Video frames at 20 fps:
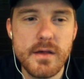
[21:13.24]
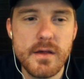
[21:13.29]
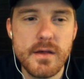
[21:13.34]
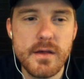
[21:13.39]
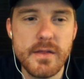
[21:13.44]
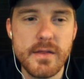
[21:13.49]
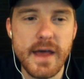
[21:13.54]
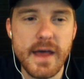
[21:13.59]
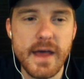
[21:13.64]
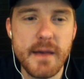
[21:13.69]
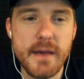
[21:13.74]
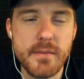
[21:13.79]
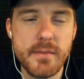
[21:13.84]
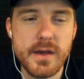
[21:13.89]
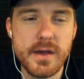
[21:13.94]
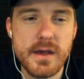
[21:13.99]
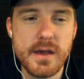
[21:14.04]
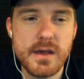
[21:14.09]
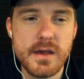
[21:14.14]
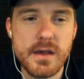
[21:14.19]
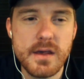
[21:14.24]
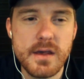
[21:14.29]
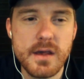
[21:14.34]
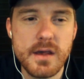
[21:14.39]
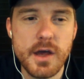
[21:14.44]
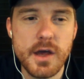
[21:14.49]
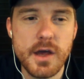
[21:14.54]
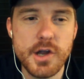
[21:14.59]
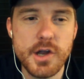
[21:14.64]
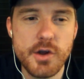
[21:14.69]
that
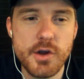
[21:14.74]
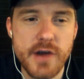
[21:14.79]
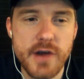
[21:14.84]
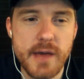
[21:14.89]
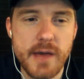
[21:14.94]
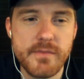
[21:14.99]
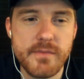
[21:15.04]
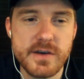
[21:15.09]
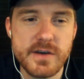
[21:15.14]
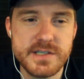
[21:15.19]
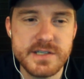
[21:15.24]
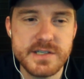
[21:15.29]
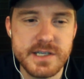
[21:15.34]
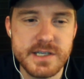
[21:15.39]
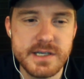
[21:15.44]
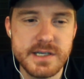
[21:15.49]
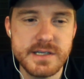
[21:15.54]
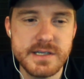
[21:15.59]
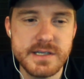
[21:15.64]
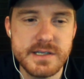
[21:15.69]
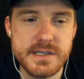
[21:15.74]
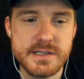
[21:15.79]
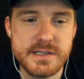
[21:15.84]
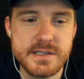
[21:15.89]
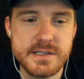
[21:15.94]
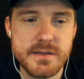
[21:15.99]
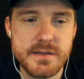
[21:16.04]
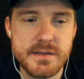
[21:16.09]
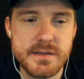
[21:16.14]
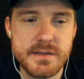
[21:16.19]
being Notre Dame
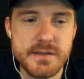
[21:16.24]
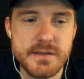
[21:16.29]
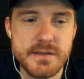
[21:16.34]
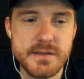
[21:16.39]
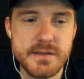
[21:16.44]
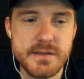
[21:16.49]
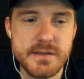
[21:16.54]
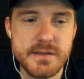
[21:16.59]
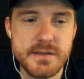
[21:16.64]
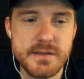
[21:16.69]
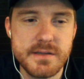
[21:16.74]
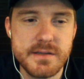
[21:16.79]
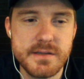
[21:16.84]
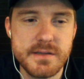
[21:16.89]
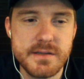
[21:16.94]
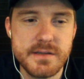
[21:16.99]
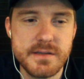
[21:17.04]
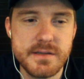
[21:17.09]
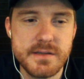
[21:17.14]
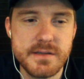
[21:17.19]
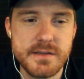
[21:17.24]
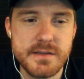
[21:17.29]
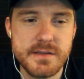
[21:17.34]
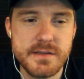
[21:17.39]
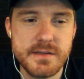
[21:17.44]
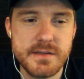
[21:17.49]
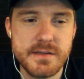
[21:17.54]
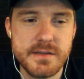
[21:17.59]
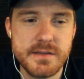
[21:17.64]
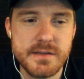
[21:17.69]
versus Miami, number
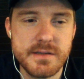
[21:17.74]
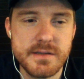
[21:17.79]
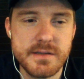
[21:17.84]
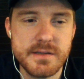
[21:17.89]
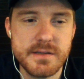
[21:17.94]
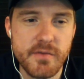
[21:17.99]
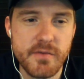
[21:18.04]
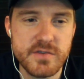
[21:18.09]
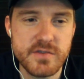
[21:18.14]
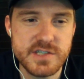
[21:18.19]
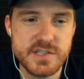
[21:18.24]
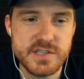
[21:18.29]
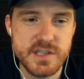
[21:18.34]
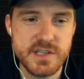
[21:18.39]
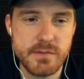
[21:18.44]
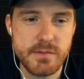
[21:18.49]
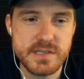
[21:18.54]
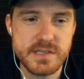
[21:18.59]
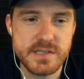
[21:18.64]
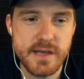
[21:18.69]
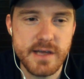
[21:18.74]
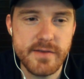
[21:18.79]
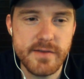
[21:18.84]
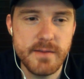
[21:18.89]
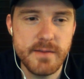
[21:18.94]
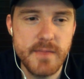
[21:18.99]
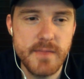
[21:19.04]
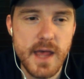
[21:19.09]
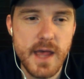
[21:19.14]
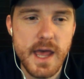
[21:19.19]
3 versus number 7,
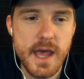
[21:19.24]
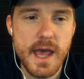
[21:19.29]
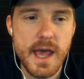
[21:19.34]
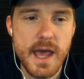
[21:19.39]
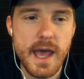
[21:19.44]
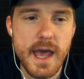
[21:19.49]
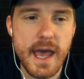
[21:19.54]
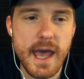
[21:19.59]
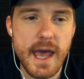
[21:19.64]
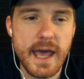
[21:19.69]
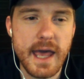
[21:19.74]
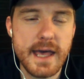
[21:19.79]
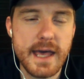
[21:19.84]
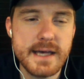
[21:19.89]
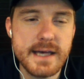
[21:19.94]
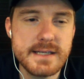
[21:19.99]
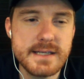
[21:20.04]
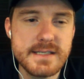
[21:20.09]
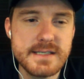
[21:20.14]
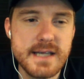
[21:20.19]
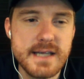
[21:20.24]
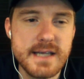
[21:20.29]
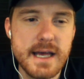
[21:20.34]
and